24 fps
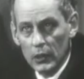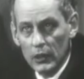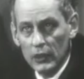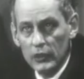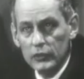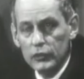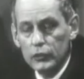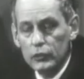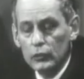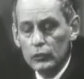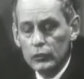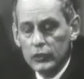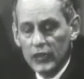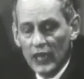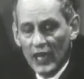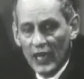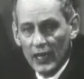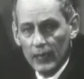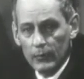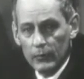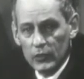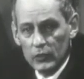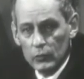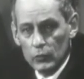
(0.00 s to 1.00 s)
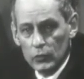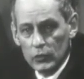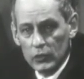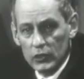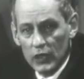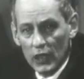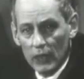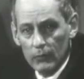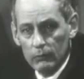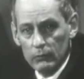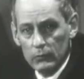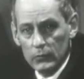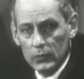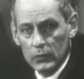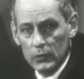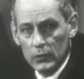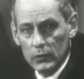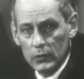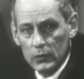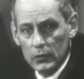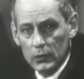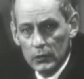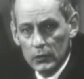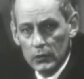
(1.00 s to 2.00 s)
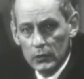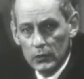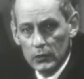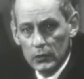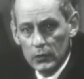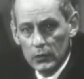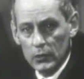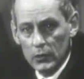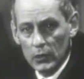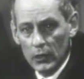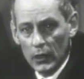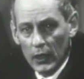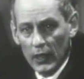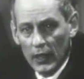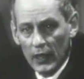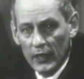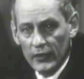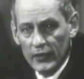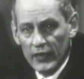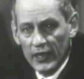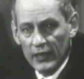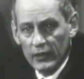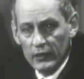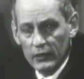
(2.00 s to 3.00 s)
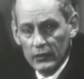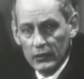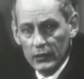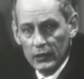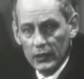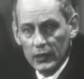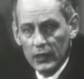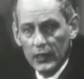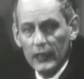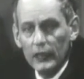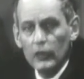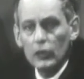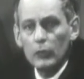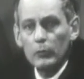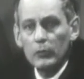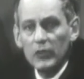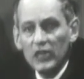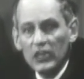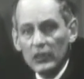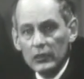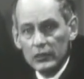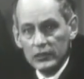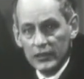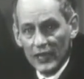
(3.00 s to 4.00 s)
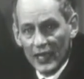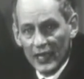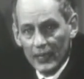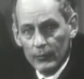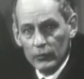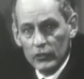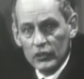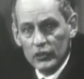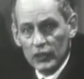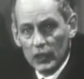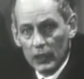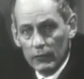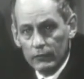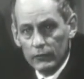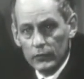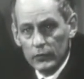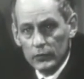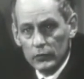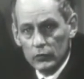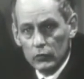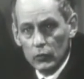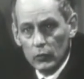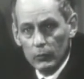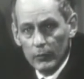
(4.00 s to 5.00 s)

In due time it would come, and then in the meantime, a sovereign